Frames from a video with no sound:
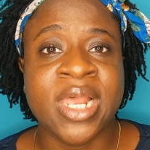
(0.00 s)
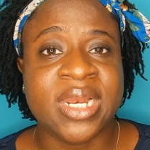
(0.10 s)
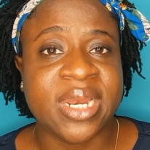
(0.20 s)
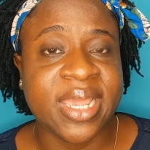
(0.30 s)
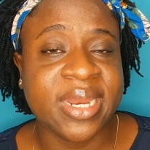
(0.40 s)

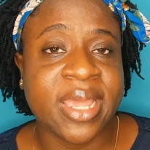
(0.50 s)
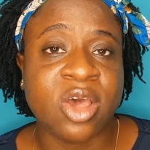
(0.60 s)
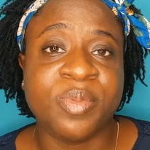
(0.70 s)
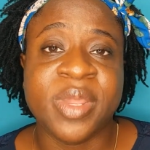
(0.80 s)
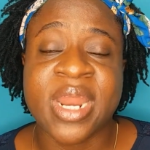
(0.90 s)
lend a
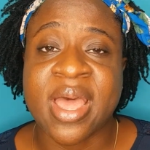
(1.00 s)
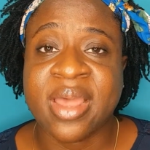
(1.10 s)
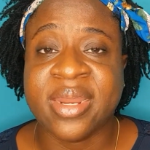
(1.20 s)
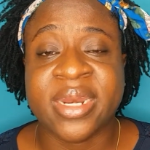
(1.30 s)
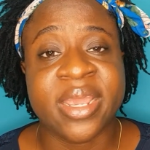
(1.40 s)
helping
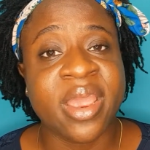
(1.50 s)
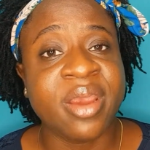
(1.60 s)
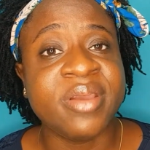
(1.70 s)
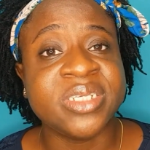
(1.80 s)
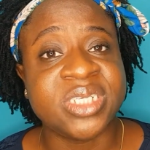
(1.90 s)
hand and
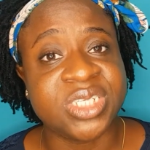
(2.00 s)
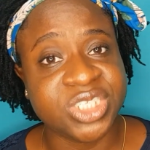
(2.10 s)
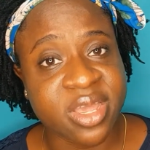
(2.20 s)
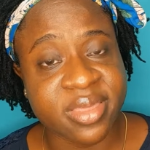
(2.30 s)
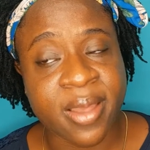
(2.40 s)
encourage
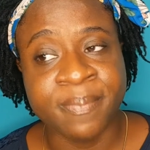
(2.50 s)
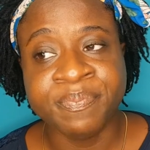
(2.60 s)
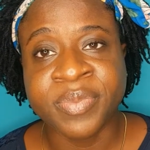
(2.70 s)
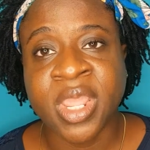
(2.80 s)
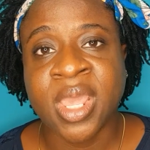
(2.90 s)
each other
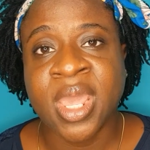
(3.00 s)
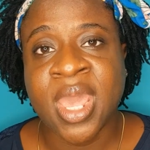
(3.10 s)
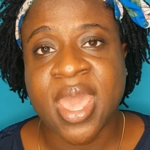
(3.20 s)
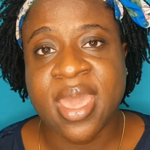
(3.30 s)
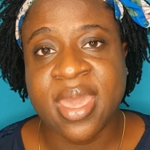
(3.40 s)

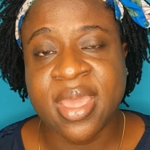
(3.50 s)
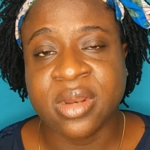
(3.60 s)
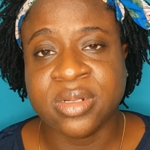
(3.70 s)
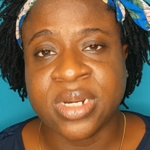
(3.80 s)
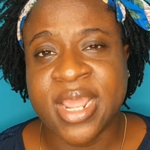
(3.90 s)

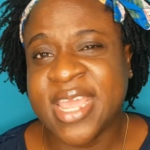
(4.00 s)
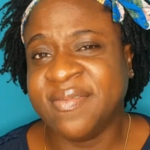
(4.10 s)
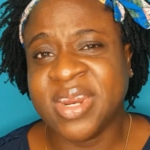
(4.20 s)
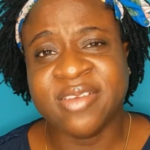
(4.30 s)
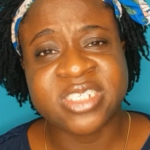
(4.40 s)
and
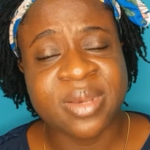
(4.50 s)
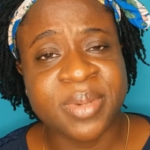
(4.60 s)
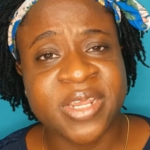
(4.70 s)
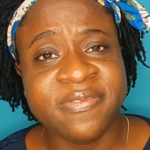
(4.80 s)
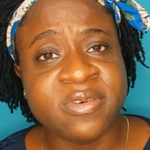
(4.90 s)
even if
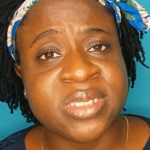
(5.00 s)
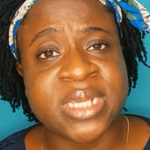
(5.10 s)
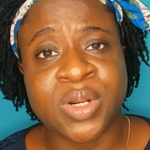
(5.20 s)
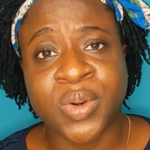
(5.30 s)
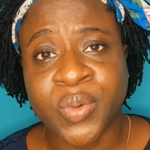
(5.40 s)
somebody feels
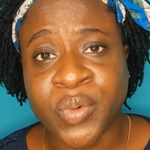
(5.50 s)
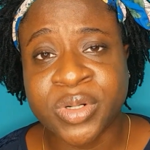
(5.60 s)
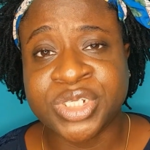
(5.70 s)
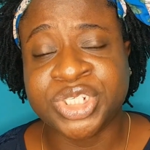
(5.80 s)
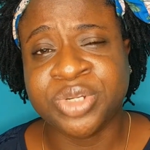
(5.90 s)

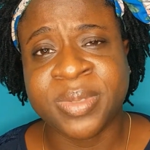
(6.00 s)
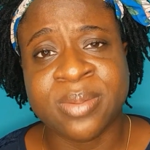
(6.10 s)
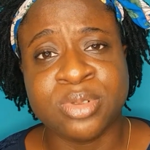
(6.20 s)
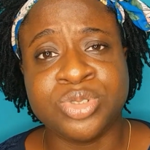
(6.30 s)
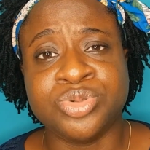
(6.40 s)
alone she should be
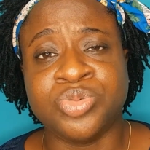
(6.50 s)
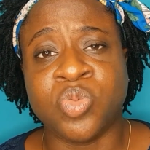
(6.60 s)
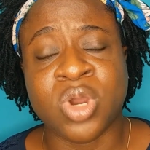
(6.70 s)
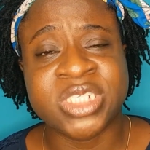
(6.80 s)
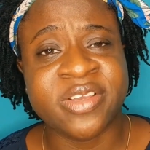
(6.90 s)
able to
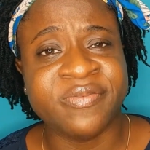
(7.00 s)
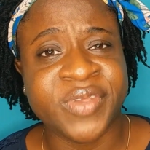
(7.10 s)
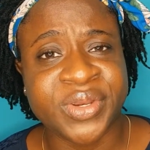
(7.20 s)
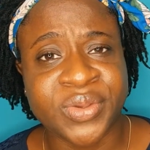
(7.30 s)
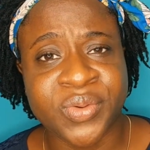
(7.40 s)
watch a
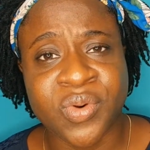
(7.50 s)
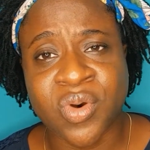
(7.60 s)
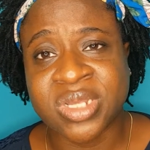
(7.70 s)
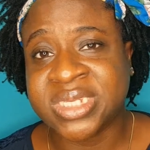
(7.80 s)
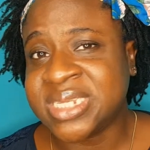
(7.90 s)
video
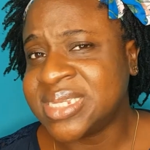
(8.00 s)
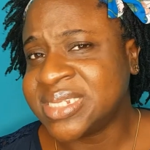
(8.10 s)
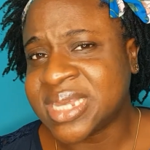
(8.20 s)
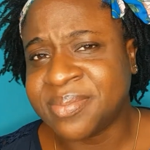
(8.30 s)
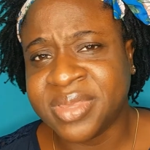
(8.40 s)
or see
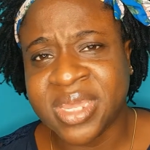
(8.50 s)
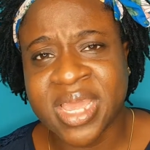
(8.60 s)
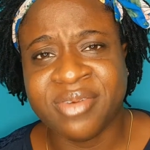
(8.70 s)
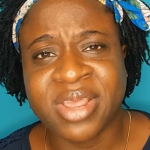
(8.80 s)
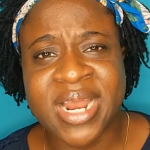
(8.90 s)
something
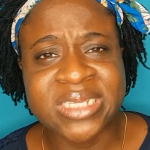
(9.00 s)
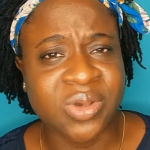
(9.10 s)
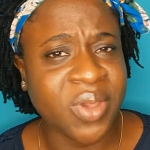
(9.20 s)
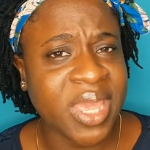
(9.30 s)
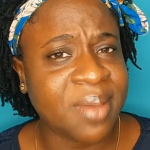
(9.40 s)
and realize
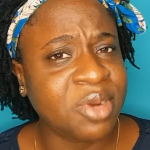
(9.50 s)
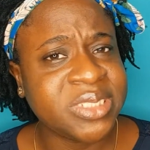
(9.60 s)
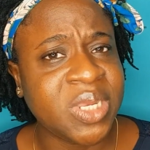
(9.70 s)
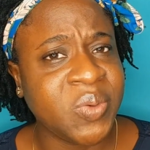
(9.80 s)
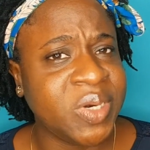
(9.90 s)
okay i'm
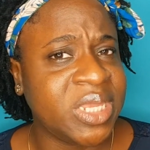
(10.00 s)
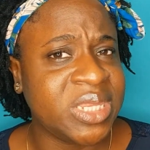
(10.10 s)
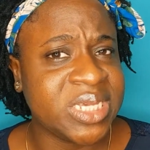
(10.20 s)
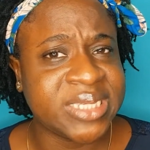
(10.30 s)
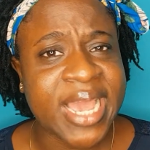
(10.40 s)
not alone in
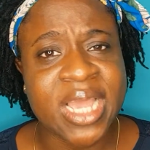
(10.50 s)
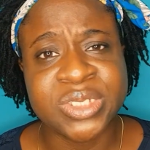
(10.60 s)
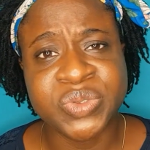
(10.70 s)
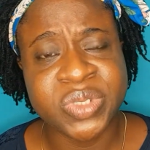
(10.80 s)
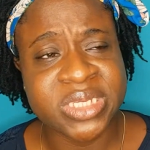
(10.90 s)
this i can
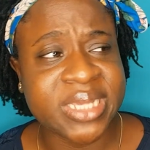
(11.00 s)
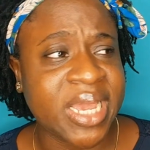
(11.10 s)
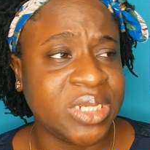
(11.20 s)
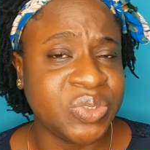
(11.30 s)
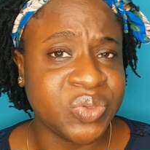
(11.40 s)
do this i
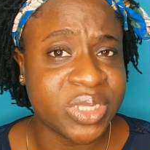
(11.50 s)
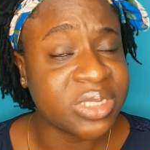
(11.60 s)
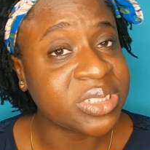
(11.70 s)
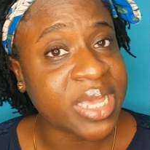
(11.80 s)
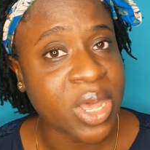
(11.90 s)
can do
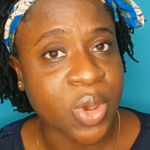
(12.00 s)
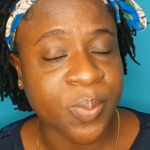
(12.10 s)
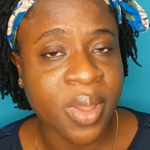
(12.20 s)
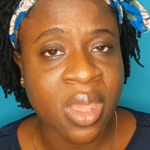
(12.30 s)
this to help